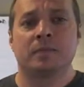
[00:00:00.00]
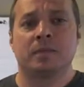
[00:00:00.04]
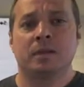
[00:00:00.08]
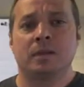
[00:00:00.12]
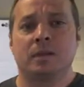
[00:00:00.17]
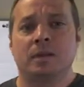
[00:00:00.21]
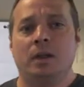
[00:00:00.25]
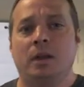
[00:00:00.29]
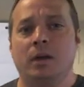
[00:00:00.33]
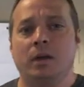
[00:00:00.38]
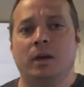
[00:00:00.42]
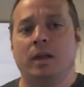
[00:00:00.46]

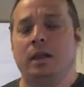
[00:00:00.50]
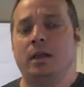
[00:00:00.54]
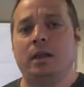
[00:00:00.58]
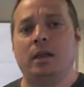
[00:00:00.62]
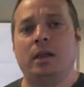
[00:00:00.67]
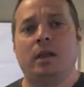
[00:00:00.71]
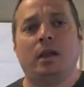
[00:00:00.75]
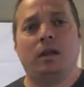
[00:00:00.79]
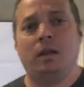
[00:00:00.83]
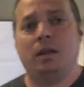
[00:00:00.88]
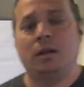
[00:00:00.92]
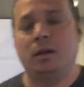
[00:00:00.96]

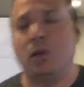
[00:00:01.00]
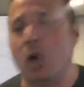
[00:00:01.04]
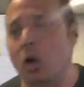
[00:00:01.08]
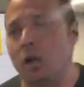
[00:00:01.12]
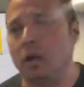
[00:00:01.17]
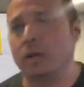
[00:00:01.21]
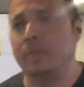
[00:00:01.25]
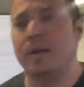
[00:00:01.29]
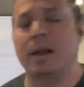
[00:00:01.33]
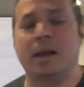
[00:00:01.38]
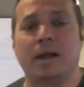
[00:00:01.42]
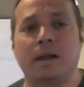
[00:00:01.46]
and then calling
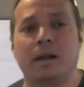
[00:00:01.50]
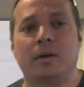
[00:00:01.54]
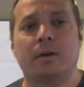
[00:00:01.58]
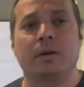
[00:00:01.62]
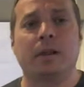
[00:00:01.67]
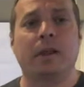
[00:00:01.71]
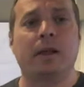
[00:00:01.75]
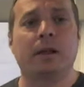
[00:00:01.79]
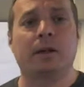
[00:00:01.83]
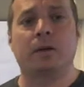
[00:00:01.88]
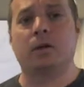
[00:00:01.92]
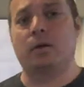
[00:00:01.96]
you back an hour
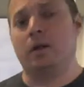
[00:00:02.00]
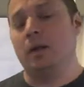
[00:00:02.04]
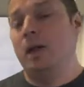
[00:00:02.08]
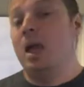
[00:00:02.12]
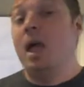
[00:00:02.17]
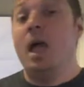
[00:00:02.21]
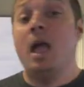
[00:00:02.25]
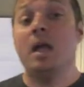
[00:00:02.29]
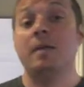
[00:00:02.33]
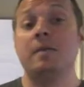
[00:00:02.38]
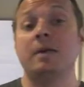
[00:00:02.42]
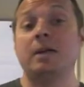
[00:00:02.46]
later, going,
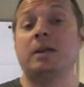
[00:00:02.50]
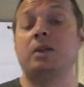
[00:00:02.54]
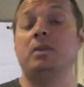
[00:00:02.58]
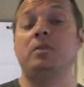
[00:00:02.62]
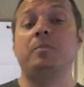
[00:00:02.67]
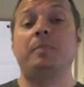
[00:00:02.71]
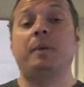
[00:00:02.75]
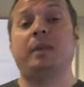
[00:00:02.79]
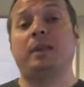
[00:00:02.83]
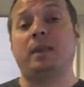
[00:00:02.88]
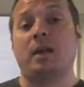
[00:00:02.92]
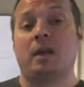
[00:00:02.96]
"Hey man, can you
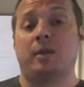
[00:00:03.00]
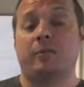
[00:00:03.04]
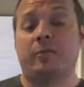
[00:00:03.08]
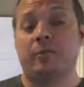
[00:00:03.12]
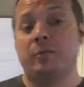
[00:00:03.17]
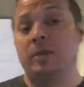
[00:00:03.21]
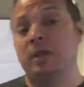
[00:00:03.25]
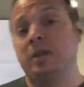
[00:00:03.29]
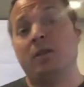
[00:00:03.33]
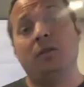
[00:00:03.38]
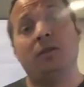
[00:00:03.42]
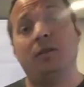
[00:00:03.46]
pick that up for
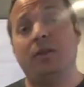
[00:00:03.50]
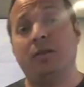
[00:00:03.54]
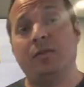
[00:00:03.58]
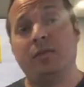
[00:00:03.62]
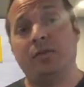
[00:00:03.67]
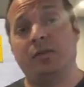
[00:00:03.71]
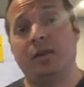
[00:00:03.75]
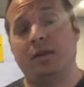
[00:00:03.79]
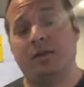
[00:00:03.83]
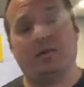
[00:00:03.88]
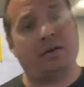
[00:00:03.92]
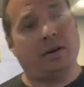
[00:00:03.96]
me and do this?"
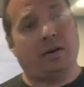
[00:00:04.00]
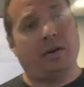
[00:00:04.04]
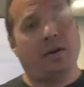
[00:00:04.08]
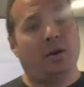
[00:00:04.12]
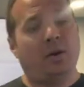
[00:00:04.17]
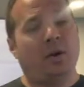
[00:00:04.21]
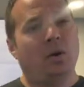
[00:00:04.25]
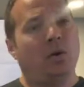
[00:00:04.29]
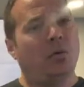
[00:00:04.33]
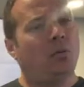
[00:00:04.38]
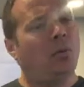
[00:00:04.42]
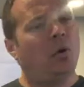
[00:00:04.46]
It's like,
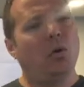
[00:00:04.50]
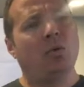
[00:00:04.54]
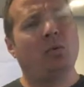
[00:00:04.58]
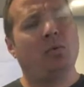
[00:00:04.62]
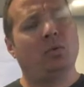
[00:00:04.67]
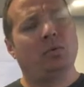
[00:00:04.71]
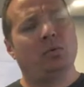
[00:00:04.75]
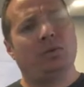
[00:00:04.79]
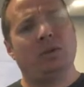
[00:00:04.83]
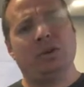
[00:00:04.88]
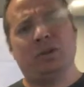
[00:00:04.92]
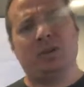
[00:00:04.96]

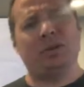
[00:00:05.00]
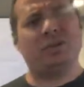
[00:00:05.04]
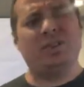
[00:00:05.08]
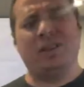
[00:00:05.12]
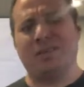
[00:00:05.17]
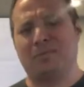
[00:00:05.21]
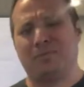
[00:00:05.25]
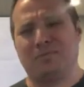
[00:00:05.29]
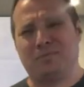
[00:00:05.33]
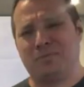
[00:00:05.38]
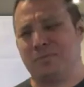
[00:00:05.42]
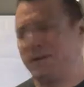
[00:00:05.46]
whoa, do you just
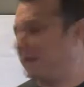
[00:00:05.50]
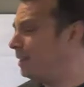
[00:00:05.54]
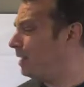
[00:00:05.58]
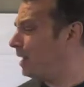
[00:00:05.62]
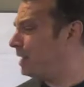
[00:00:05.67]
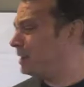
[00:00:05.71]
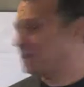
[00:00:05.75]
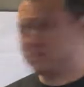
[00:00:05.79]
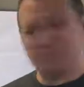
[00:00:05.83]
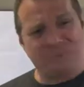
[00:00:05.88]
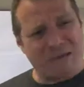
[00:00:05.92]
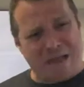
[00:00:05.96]
not
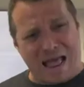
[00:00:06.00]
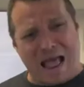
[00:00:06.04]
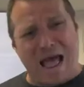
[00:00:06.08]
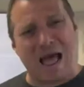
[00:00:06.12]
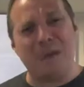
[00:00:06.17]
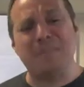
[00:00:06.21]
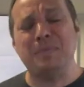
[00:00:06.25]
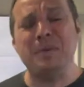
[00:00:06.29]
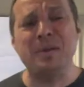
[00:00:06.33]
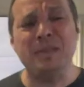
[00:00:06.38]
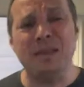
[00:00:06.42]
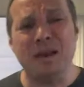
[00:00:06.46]
realize what
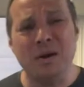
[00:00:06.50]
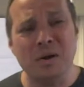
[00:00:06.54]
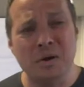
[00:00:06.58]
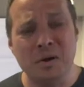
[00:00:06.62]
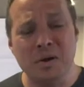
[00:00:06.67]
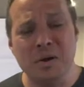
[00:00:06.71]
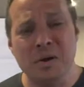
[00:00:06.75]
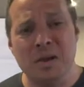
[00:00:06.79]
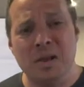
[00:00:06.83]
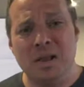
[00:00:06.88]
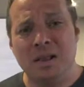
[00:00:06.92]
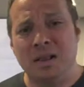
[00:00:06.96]
happened there?
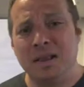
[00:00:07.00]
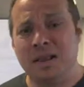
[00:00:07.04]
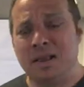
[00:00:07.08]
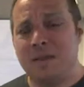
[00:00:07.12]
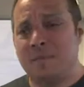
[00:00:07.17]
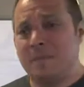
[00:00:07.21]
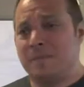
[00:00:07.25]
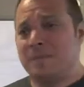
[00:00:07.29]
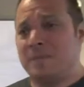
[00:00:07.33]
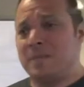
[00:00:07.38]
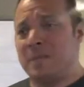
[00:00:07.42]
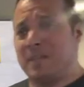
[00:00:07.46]

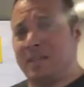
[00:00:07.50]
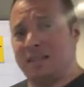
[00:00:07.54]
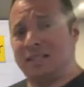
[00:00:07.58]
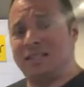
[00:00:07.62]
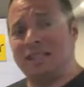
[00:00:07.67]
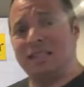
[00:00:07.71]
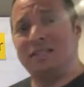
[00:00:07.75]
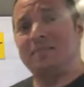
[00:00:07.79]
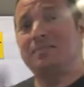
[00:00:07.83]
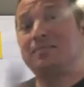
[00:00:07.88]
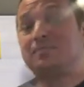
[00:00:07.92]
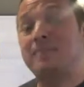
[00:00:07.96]
Like, this
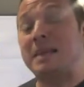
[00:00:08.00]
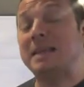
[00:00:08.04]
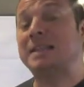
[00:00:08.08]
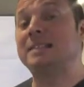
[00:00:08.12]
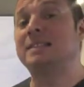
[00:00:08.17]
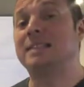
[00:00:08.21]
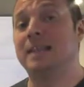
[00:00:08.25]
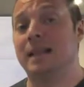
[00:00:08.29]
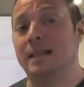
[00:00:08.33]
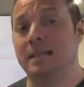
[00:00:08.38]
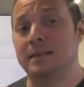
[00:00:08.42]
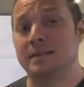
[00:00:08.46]
is
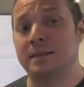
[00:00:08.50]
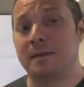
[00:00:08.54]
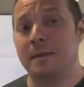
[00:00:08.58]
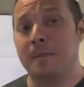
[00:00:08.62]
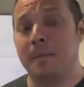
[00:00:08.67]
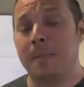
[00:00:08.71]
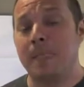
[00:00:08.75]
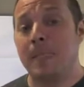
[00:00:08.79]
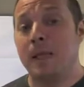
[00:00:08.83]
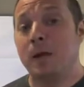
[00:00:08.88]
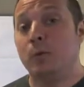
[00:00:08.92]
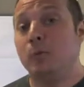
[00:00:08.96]
business.
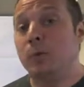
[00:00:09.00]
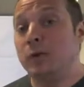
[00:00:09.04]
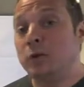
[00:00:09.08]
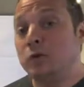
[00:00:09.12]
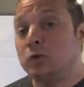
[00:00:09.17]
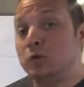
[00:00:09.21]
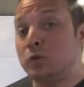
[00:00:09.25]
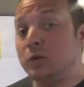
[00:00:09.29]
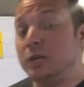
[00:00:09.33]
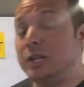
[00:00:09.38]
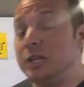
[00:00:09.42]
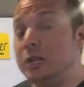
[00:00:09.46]
We
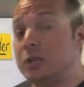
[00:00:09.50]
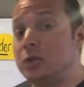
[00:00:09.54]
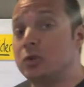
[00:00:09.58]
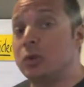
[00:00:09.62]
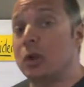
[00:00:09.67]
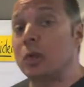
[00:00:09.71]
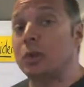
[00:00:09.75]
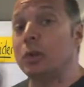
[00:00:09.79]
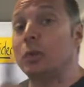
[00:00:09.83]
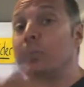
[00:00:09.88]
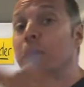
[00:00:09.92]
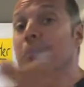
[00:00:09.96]
treat each
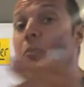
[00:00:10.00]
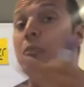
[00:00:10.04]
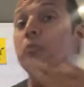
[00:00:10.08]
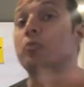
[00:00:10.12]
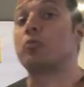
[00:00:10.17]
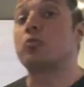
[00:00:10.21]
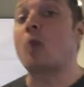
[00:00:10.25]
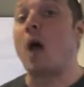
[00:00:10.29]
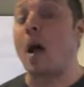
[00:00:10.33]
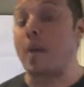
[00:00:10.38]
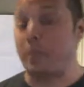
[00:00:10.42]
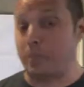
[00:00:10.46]
other
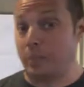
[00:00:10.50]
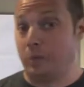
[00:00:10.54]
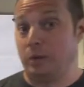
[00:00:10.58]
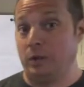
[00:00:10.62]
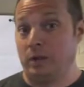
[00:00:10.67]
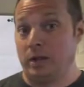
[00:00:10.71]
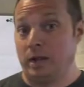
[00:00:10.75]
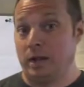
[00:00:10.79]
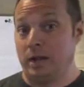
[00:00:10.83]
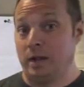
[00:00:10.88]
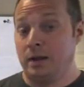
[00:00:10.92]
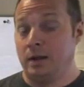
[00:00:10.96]

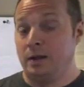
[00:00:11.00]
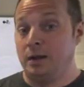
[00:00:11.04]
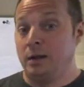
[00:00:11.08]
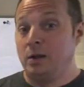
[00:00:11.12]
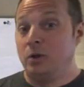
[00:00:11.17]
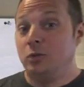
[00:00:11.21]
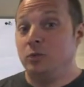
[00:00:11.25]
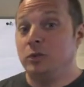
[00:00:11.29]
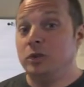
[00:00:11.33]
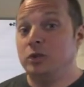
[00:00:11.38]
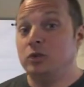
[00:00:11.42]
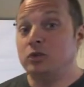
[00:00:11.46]
properly.
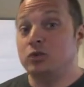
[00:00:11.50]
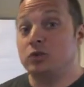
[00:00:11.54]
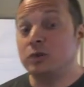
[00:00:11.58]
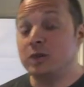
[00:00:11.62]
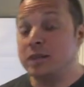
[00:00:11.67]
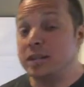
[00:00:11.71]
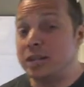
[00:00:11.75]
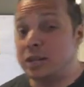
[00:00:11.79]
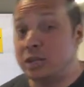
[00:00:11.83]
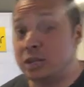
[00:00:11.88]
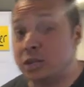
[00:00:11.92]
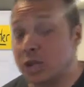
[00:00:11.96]
We
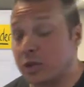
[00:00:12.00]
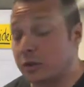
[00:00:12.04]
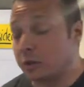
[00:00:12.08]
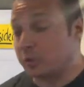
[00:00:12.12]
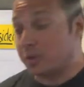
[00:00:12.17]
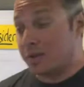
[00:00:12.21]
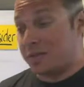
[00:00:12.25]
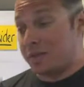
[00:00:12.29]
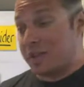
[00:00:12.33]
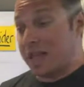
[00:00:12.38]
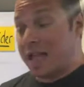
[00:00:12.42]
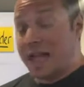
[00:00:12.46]
treat each other
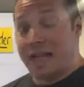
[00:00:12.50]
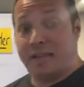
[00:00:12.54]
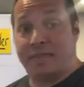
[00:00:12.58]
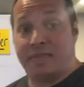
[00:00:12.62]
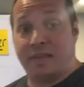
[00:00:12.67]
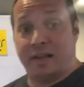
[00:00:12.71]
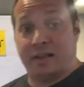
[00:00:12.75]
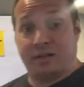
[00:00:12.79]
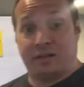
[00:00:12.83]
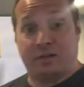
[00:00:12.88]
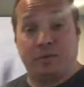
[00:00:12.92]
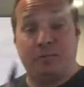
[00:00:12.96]
with
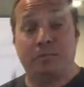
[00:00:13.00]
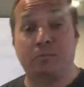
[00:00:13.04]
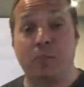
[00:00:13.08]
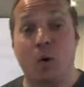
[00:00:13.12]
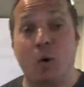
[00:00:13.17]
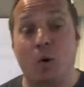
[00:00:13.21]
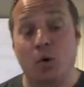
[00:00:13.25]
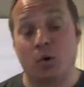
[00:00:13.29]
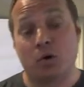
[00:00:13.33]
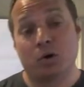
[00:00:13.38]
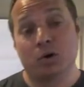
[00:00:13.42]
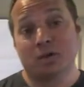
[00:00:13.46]
ethics,
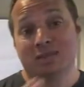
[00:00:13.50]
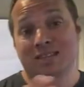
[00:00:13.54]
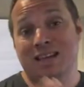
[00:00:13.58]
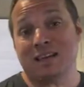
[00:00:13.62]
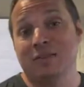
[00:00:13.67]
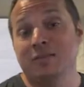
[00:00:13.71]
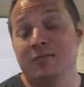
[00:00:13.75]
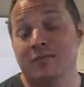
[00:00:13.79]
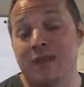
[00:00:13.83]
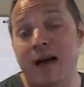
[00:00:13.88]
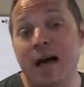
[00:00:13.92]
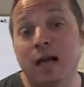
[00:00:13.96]
morals,
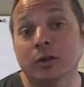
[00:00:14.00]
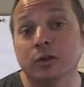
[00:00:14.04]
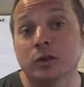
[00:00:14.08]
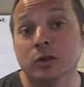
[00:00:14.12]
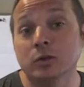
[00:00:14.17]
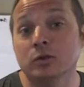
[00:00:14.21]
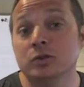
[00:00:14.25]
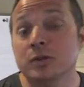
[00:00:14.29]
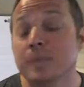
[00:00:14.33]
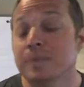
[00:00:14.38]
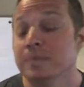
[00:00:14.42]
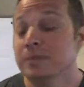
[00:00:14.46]
and
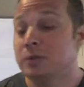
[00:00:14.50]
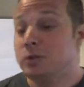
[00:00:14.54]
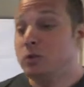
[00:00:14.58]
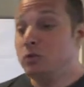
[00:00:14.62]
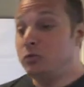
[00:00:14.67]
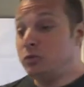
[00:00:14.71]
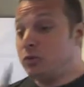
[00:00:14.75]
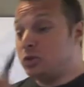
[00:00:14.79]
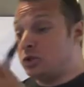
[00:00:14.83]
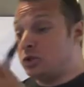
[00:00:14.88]
values. You